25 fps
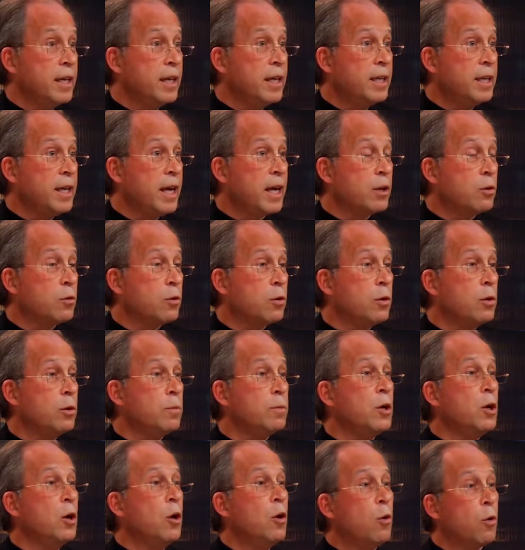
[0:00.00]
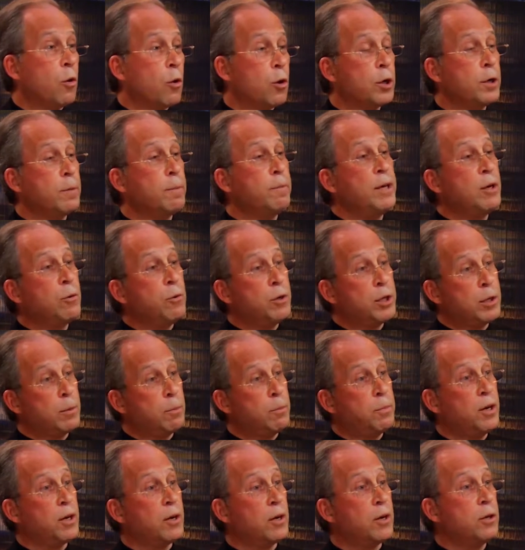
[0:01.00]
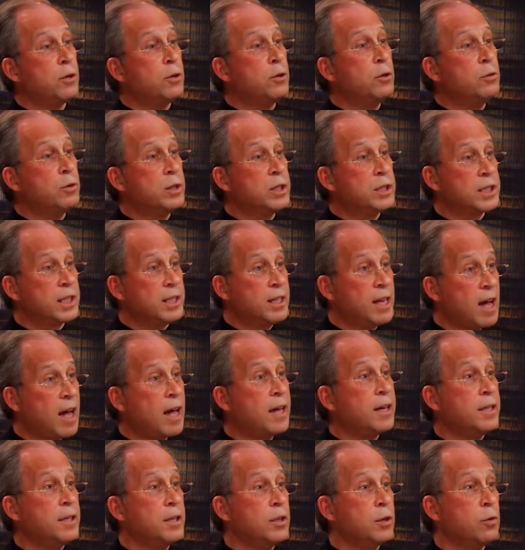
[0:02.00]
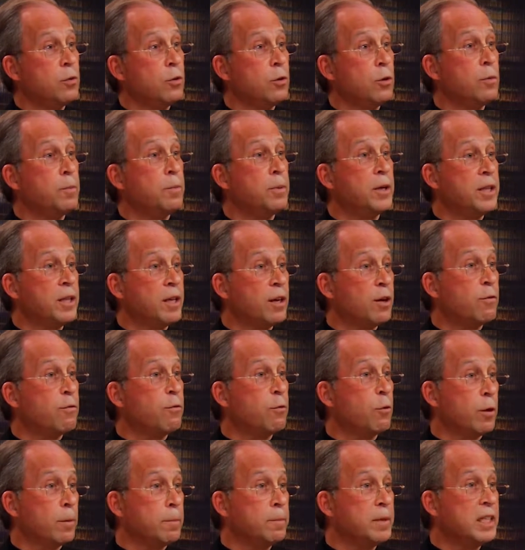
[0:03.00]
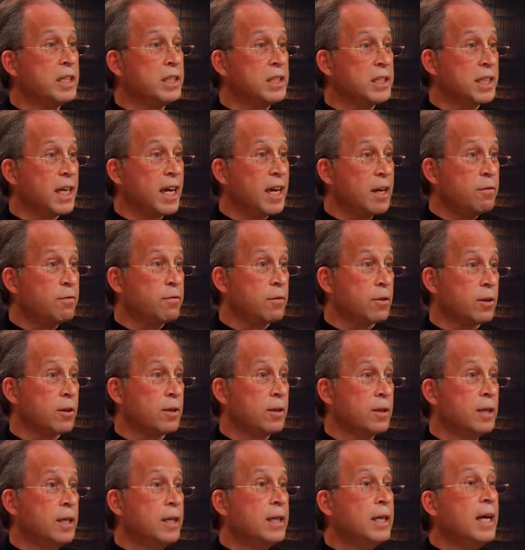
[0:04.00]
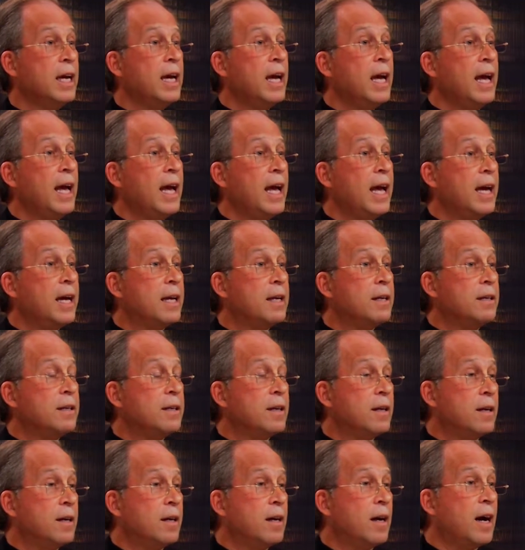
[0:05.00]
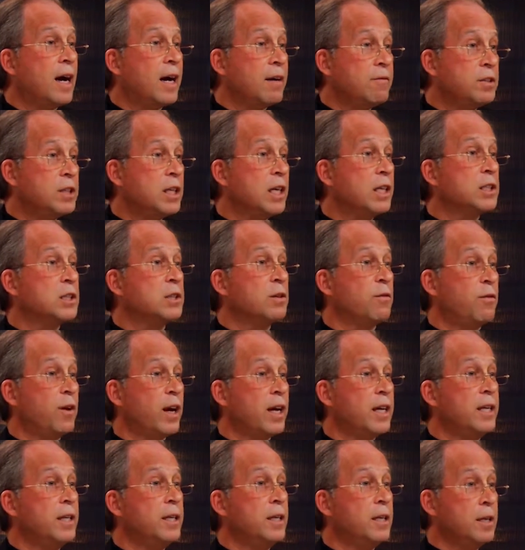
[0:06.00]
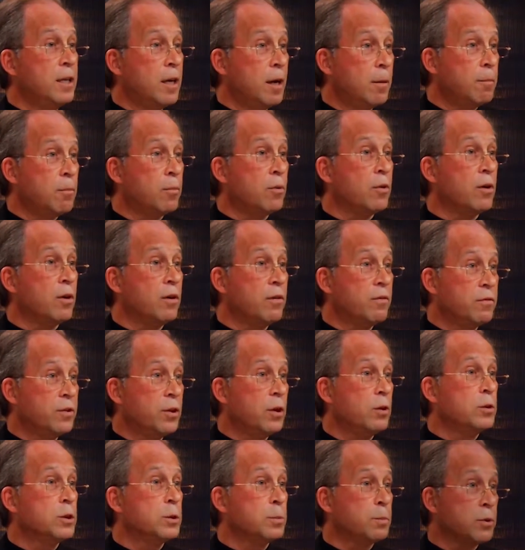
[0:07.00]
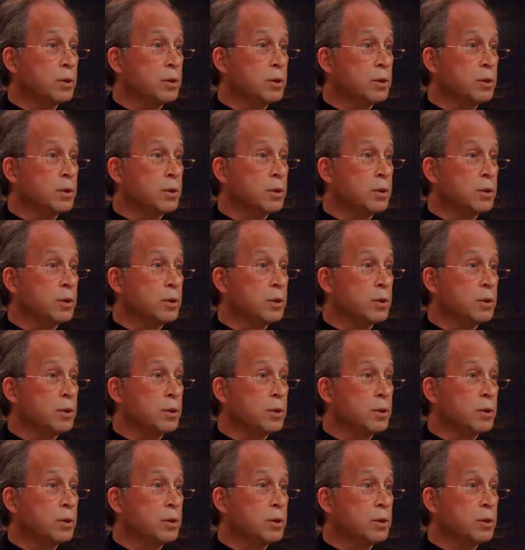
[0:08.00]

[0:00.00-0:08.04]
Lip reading: in that group, or to be with a parent who is not in the group and therefore be safer. And I've testified in a number of those